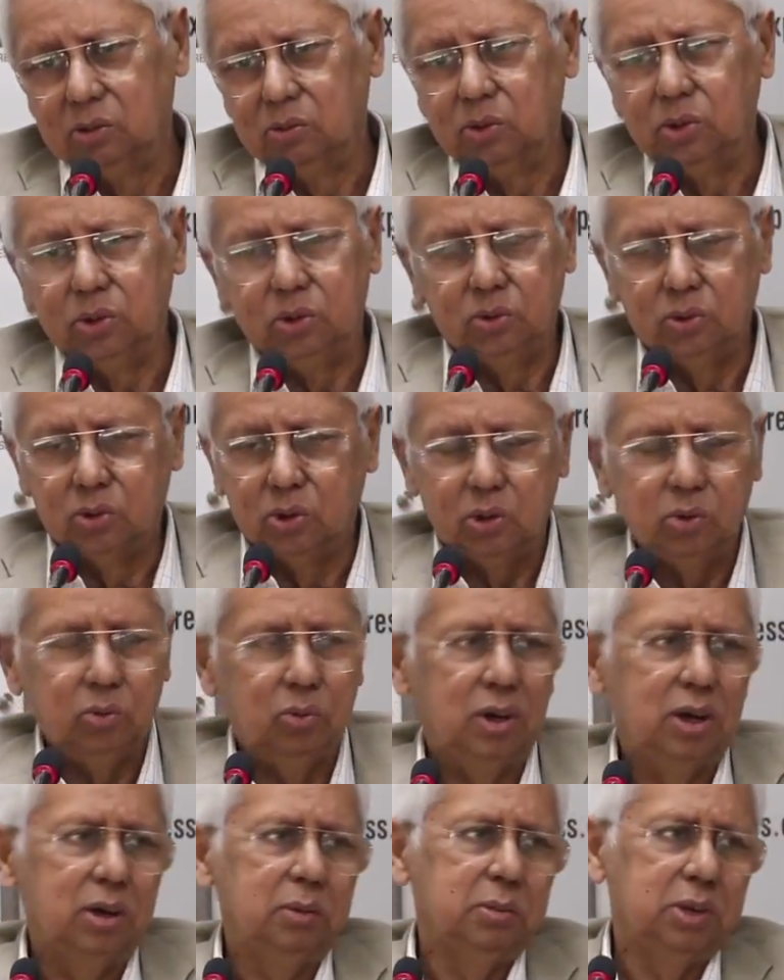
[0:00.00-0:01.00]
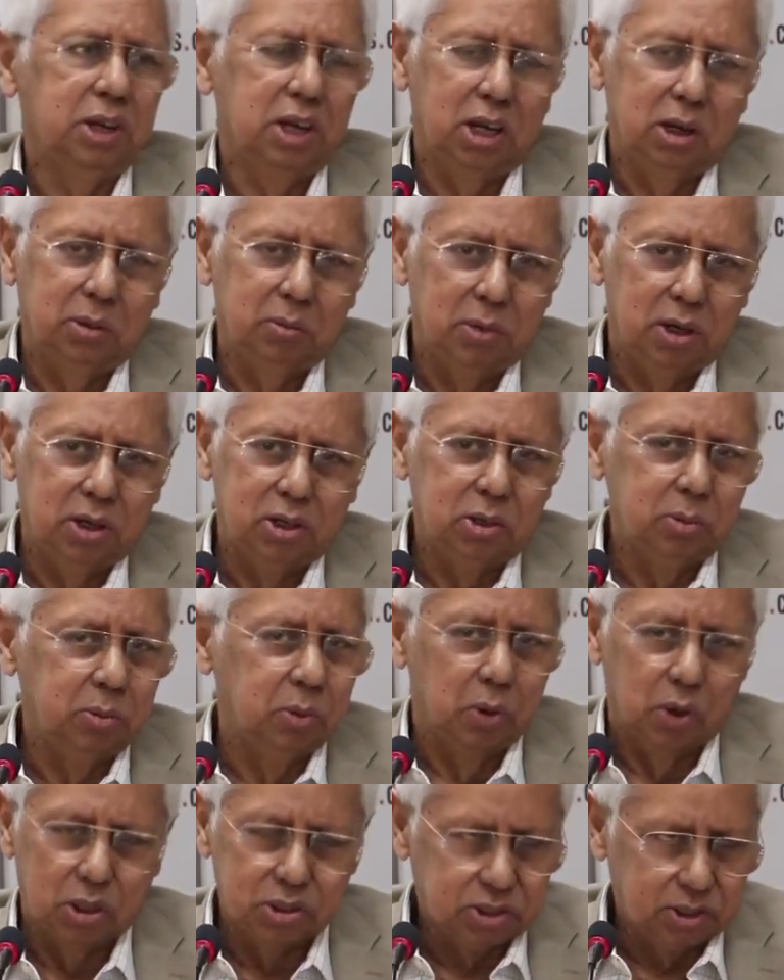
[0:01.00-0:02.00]
We do not want Myanmar to
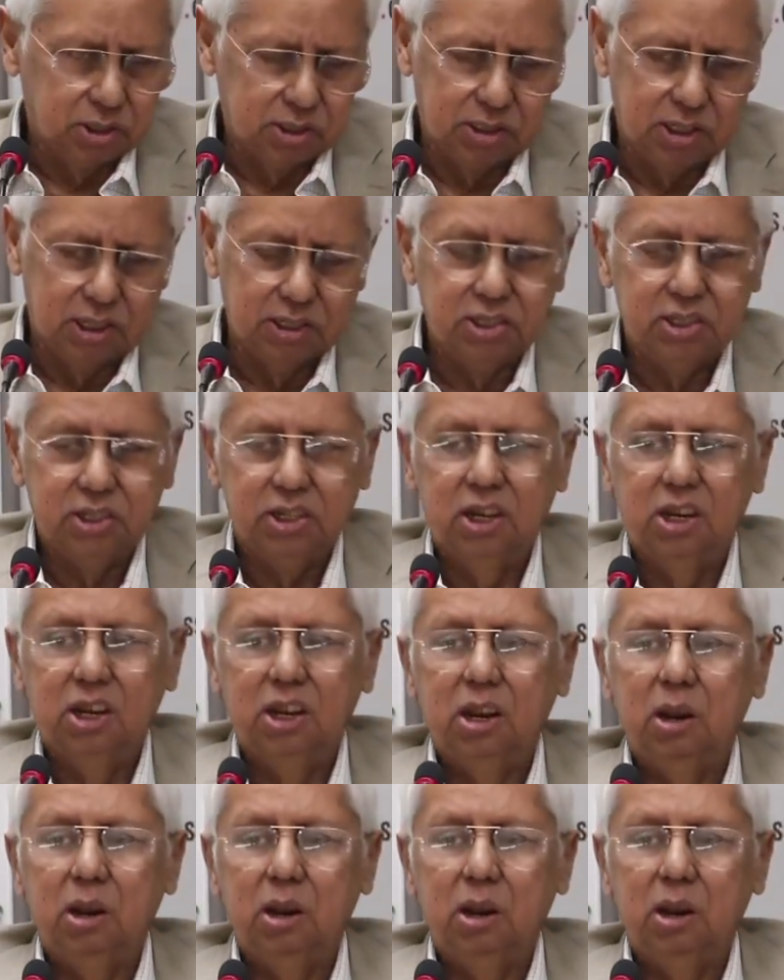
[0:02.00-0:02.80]
be ostracized.